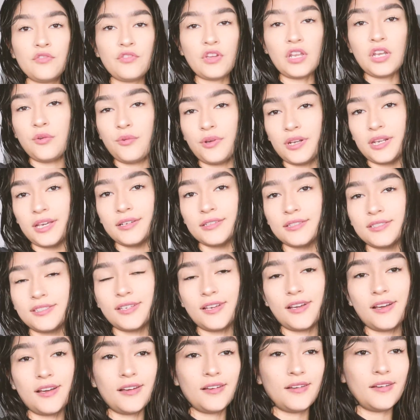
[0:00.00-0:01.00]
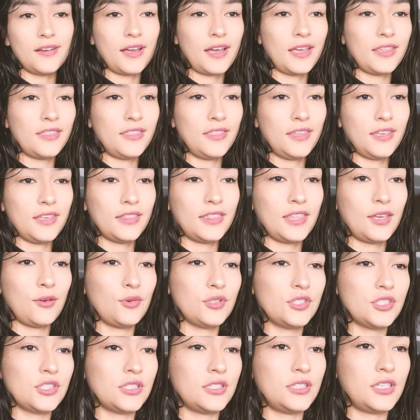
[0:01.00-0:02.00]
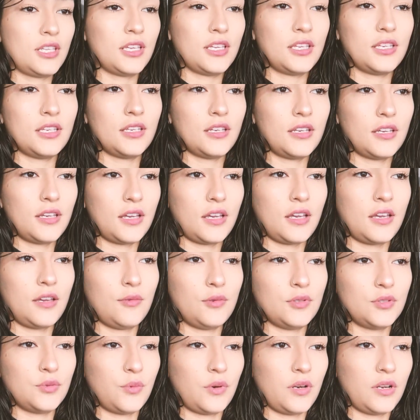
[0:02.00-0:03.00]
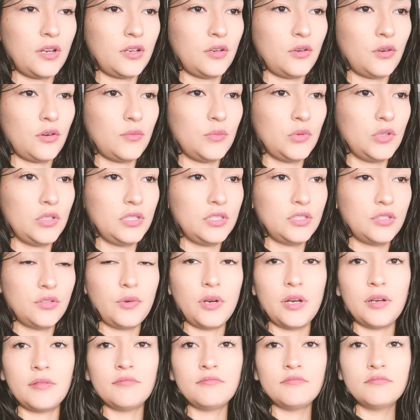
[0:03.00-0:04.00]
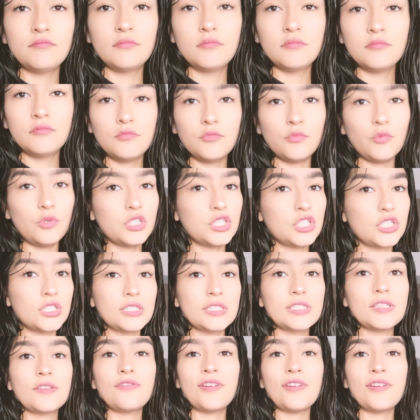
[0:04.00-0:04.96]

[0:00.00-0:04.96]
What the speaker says: If anyone else saw, I think they would just think I was wearing normal underwear, which is